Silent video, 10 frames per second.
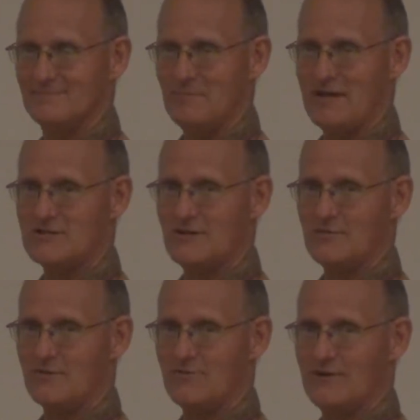Imagine if
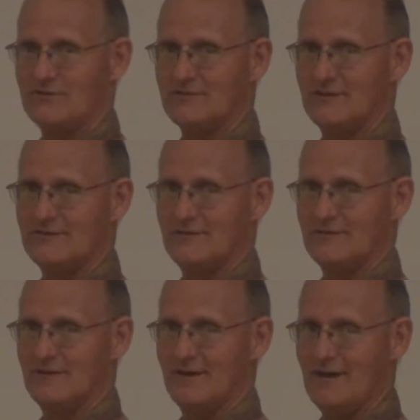your friend said to you,
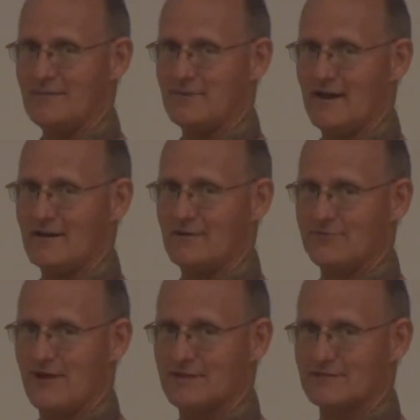I'm God in the
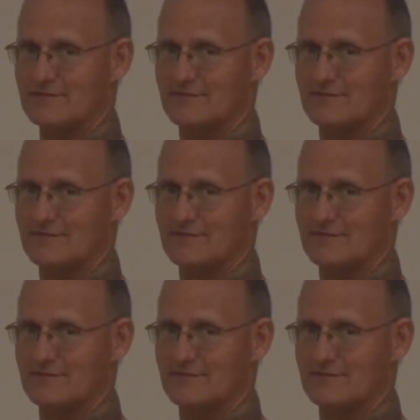flesh.